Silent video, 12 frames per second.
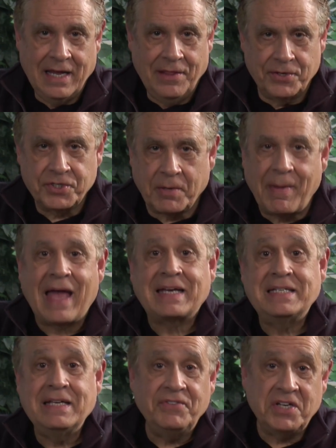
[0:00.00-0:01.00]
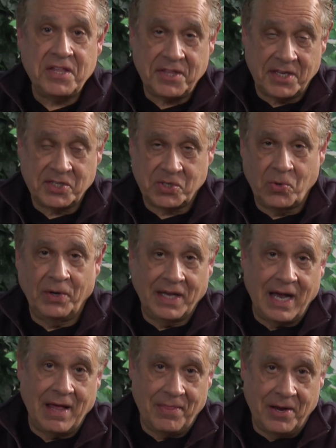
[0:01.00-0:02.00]
There's some activity things going
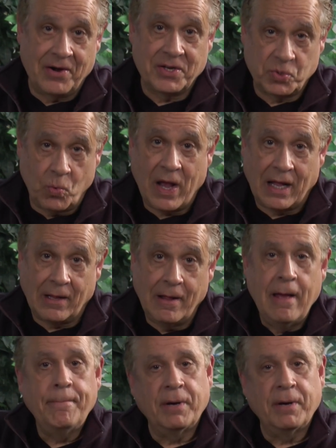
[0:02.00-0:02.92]
on there as well.